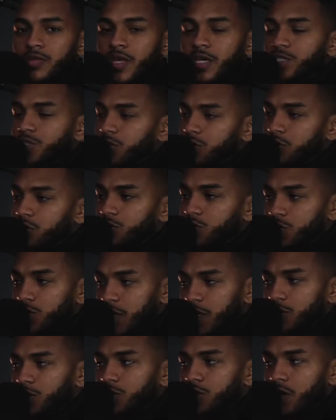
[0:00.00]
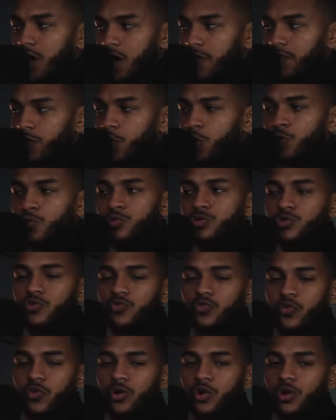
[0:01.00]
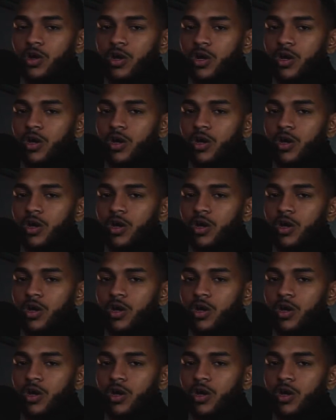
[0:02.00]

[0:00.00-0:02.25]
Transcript: They should have known you for